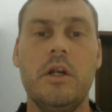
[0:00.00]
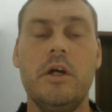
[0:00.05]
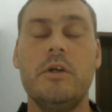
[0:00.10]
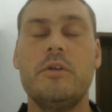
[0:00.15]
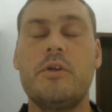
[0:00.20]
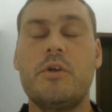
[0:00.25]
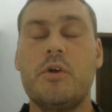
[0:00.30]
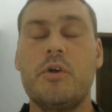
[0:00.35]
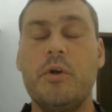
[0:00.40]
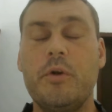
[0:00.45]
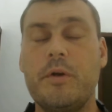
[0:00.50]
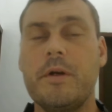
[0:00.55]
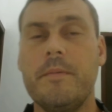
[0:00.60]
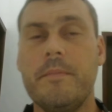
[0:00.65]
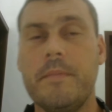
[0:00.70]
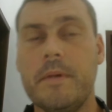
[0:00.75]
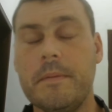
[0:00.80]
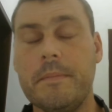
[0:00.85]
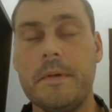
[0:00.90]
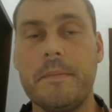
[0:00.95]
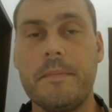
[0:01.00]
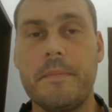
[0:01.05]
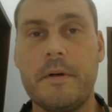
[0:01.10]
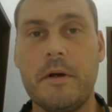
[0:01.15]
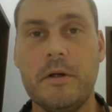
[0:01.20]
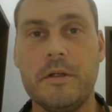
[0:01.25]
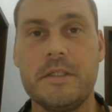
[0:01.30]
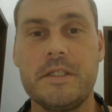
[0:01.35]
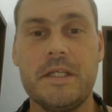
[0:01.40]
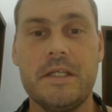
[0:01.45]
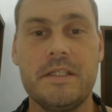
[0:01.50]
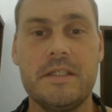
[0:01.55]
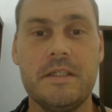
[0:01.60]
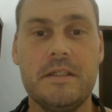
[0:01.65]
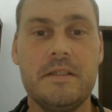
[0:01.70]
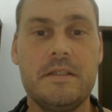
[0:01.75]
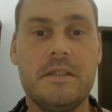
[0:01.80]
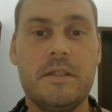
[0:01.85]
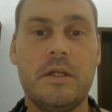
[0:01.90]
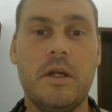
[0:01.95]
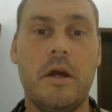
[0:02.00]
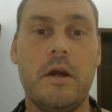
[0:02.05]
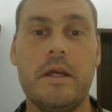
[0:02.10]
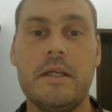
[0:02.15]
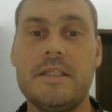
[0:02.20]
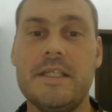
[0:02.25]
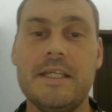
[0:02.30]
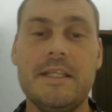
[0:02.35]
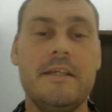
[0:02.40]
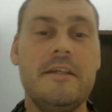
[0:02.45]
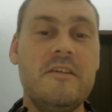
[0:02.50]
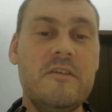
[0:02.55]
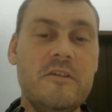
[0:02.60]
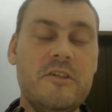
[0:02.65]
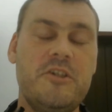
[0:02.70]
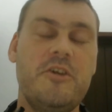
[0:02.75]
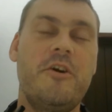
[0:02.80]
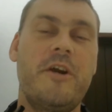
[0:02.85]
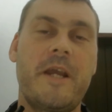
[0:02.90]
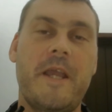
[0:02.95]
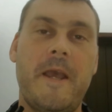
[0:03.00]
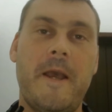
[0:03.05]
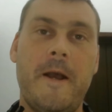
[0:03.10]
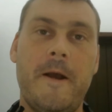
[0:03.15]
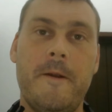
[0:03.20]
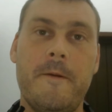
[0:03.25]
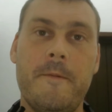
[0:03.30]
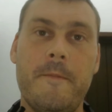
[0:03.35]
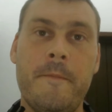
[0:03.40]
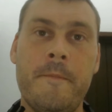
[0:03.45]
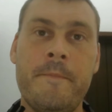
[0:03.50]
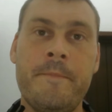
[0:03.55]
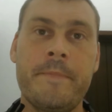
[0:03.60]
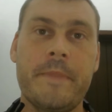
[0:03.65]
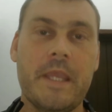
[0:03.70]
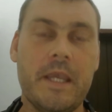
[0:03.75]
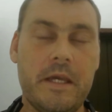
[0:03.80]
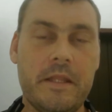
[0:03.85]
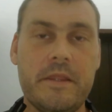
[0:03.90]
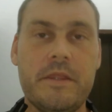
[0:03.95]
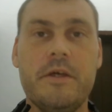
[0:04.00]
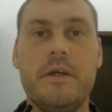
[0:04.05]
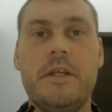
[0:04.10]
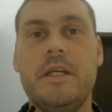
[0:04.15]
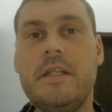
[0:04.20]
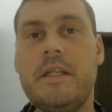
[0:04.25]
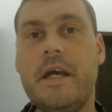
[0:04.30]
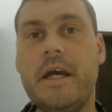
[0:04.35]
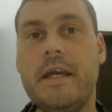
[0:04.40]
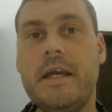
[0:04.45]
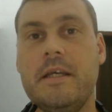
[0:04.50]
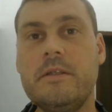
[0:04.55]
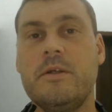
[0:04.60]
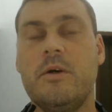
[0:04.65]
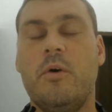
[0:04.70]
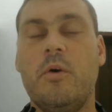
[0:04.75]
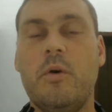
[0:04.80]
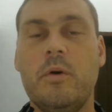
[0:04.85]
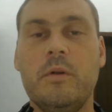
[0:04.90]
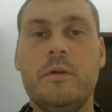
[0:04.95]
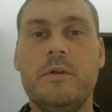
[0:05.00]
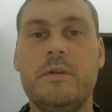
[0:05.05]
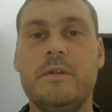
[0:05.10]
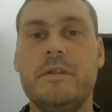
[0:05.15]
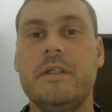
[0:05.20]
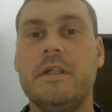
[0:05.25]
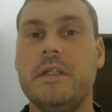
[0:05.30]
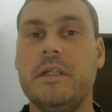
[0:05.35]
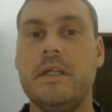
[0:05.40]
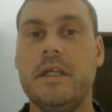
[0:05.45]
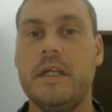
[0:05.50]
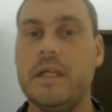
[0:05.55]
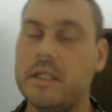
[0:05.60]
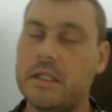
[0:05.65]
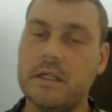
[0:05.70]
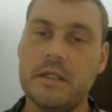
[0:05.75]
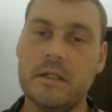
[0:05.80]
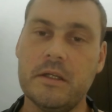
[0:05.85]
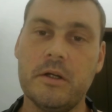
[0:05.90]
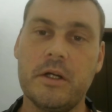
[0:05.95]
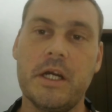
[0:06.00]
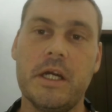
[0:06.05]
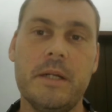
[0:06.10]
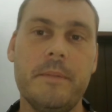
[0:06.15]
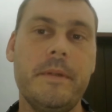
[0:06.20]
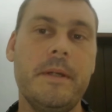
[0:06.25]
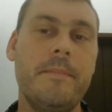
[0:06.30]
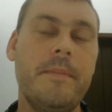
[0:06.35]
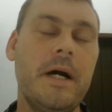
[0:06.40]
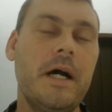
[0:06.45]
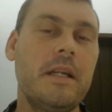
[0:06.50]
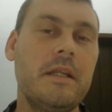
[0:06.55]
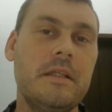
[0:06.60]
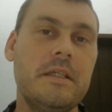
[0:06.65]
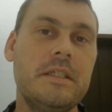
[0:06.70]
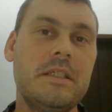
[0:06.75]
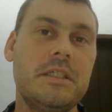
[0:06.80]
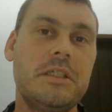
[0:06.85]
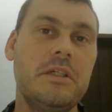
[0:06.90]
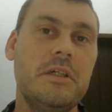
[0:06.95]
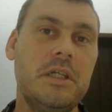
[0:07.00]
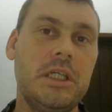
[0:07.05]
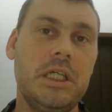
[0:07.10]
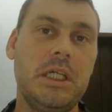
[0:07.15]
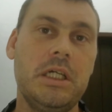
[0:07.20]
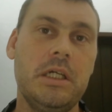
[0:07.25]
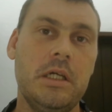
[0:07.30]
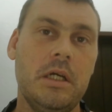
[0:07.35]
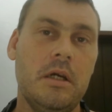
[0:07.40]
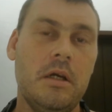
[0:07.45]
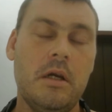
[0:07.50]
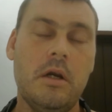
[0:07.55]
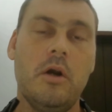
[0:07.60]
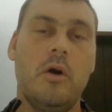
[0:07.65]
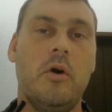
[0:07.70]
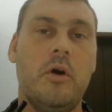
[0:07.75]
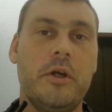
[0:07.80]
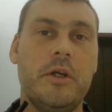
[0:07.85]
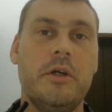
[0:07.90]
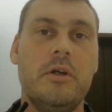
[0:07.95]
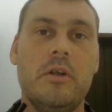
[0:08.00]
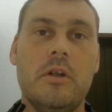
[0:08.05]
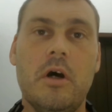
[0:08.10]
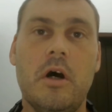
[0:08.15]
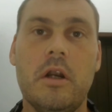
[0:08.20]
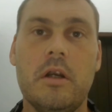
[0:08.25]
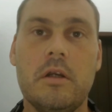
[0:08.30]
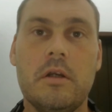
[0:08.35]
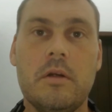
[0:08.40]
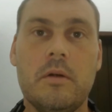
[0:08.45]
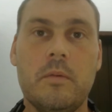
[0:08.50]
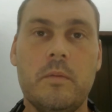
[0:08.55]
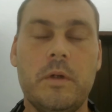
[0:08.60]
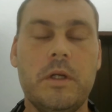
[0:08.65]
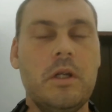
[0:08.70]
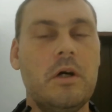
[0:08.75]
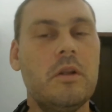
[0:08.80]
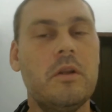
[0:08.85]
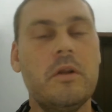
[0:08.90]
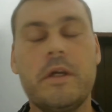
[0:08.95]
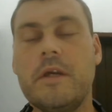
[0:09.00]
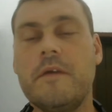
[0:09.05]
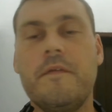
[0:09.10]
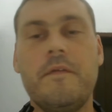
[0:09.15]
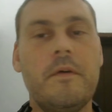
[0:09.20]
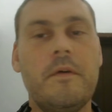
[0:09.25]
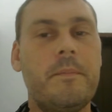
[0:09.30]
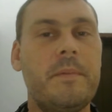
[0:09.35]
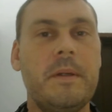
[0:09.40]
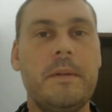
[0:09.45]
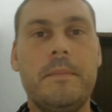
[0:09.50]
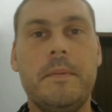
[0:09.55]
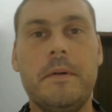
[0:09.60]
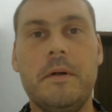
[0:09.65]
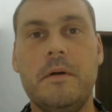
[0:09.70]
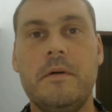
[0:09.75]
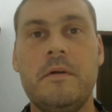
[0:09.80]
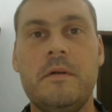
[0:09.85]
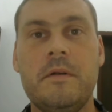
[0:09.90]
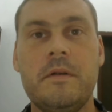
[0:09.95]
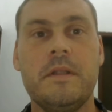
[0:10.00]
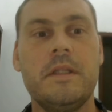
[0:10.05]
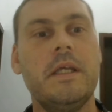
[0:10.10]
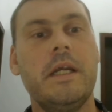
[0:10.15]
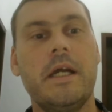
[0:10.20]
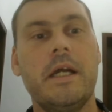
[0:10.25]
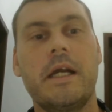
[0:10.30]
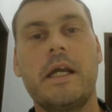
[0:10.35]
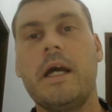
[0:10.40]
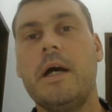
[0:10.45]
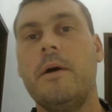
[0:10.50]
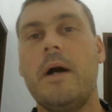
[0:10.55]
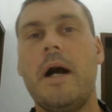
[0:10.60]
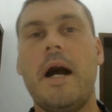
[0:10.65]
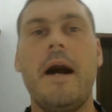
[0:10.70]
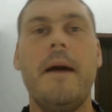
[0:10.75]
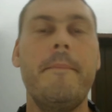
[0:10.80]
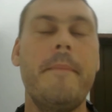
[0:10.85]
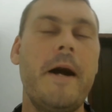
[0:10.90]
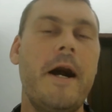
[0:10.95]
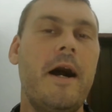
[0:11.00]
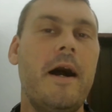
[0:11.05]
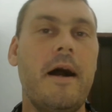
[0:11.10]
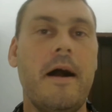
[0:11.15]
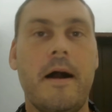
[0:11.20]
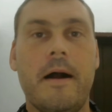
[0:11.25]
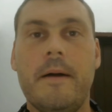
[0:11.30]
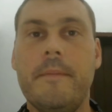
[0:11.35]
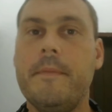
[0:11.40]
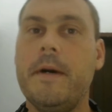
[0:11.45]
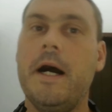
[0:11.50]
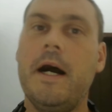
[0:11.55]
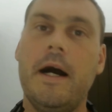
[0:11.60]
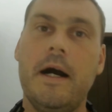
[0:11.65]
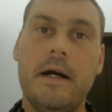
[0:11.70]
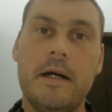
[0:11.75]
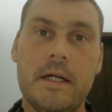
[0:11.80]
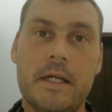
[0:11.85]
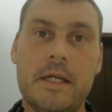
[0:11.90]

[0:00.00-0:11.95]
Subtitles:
true commitment processes. It's either use your account in 30 days or lose it. Either you're going to be part of this journey or you're not. We're not looking for people that are